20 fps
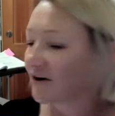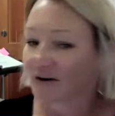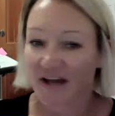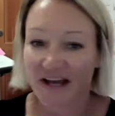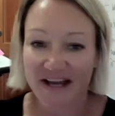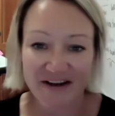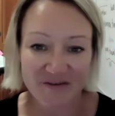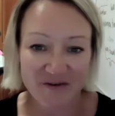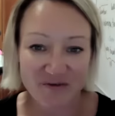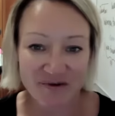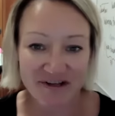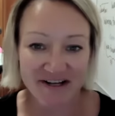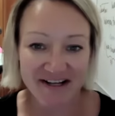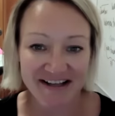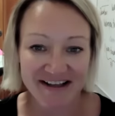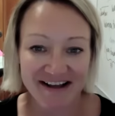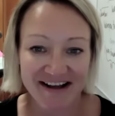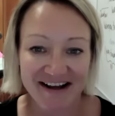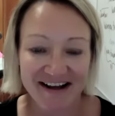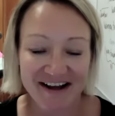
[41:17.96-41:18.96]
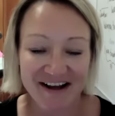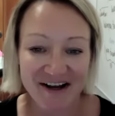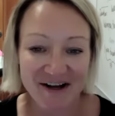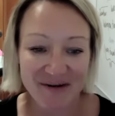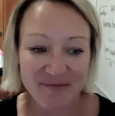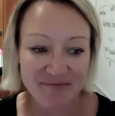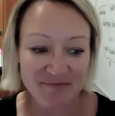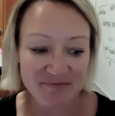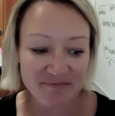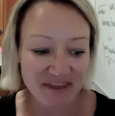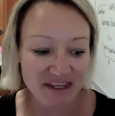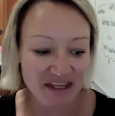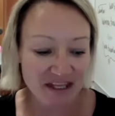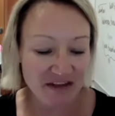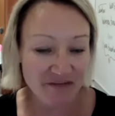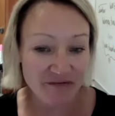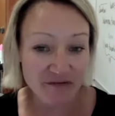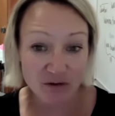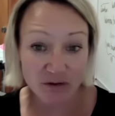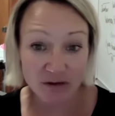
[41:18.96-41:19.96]
Okay, everybody. Um,
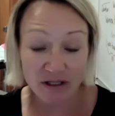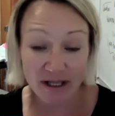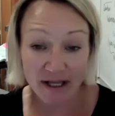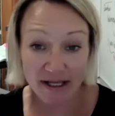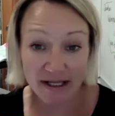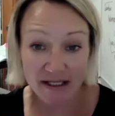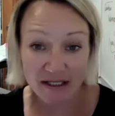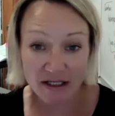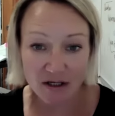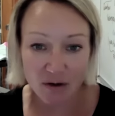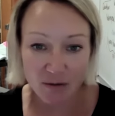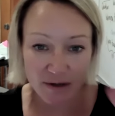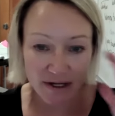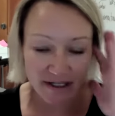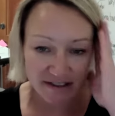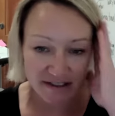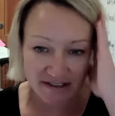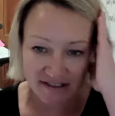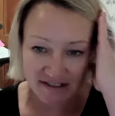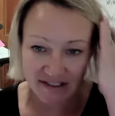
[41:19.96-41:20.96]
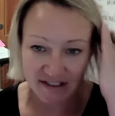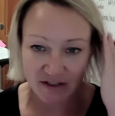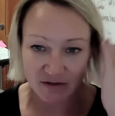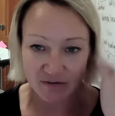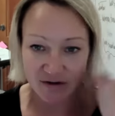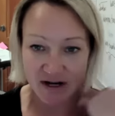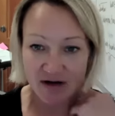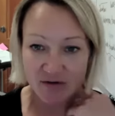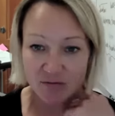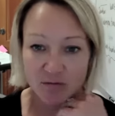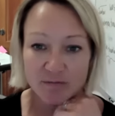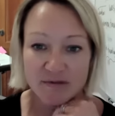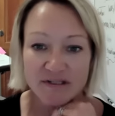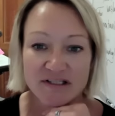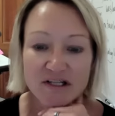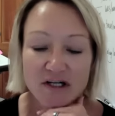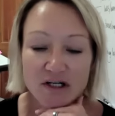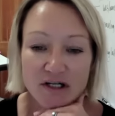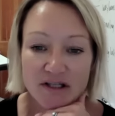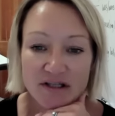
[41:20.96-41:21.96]
if you'd like, go ahead and stick around. We'll be
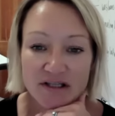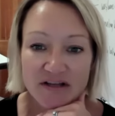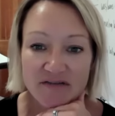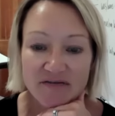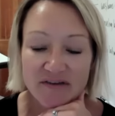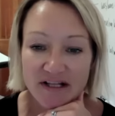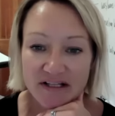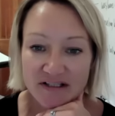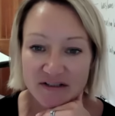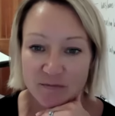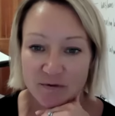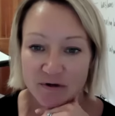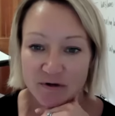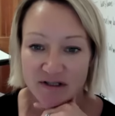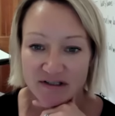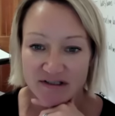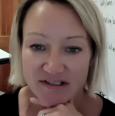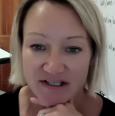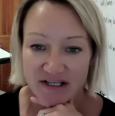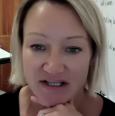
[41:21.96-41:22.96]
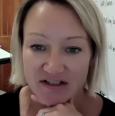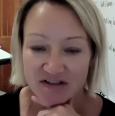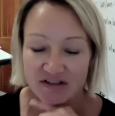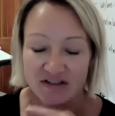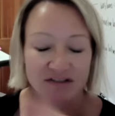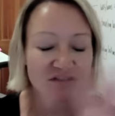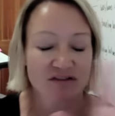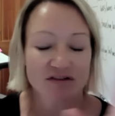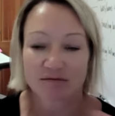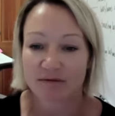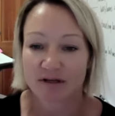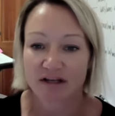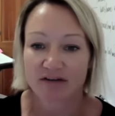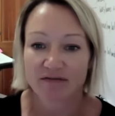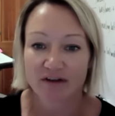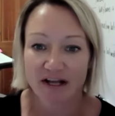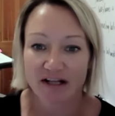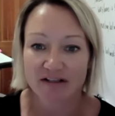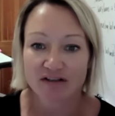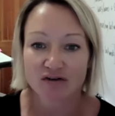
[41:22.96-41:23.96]
starting the advanced pronunciation, excuse me,
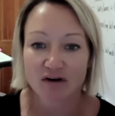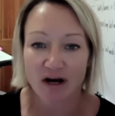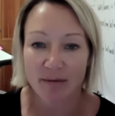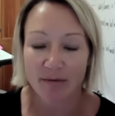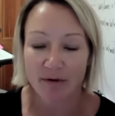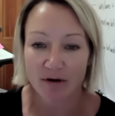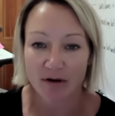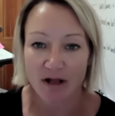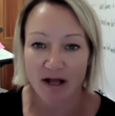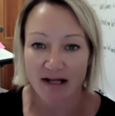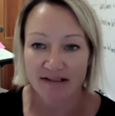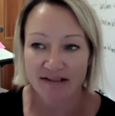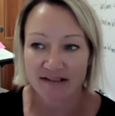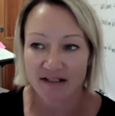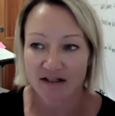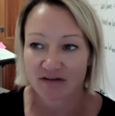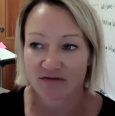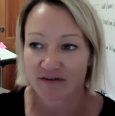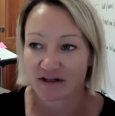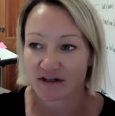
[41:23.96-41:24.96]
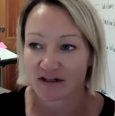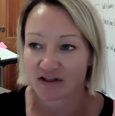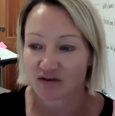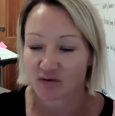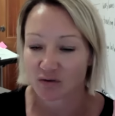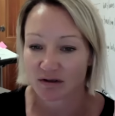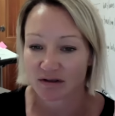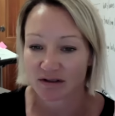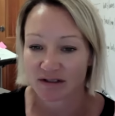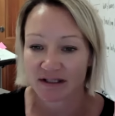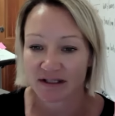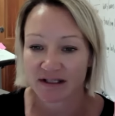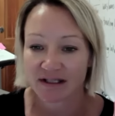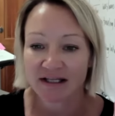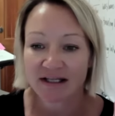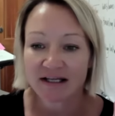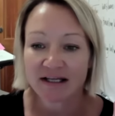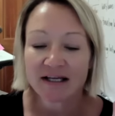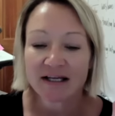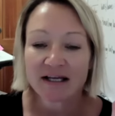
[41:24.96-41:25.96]
advanced grammar class here very
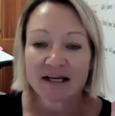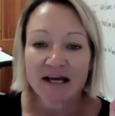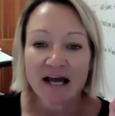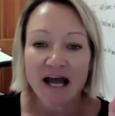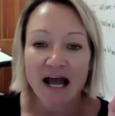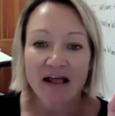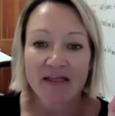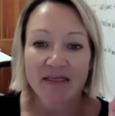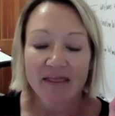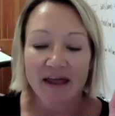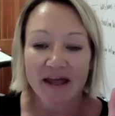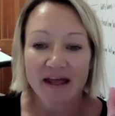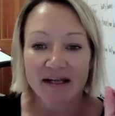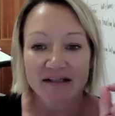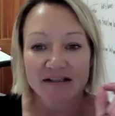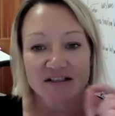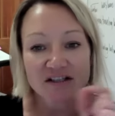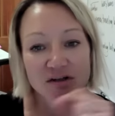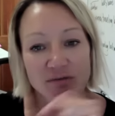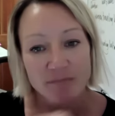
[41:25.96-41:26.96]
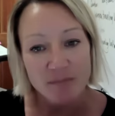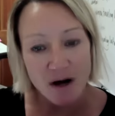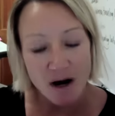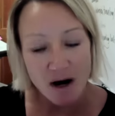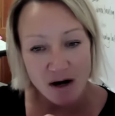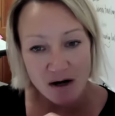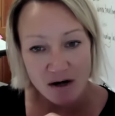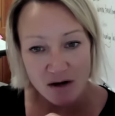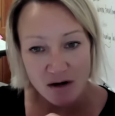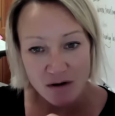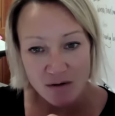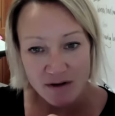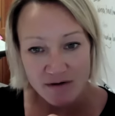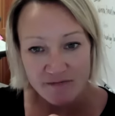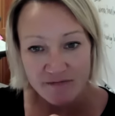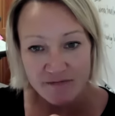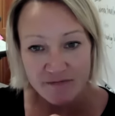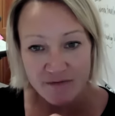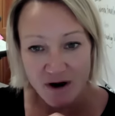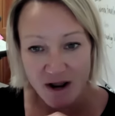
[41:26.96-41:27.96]
shortly. And then tomorrow
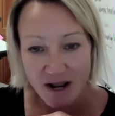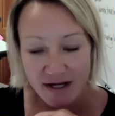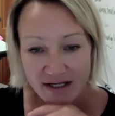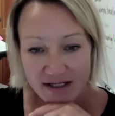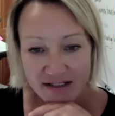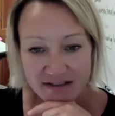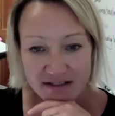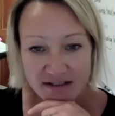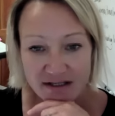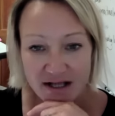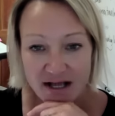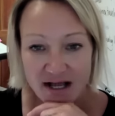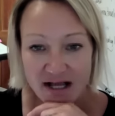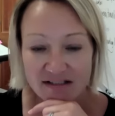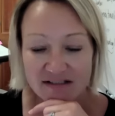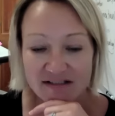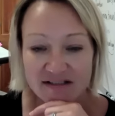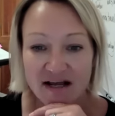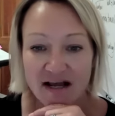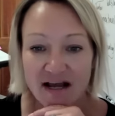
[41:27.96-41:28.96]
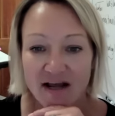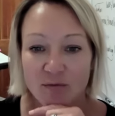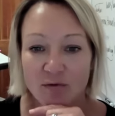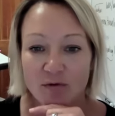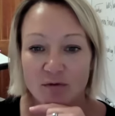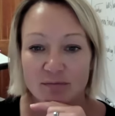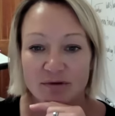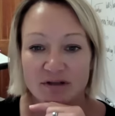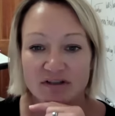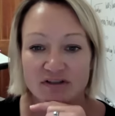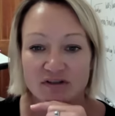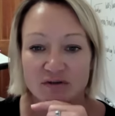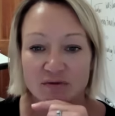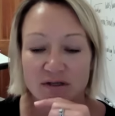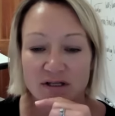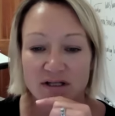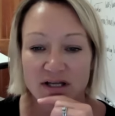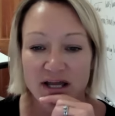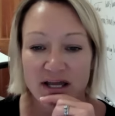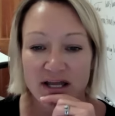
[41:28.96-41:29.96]
in Friday's class, I will be
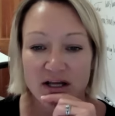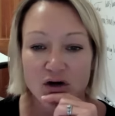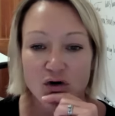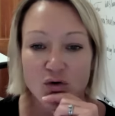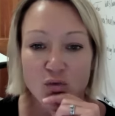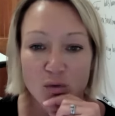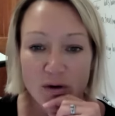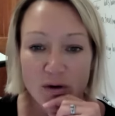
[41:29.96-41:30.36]
doing a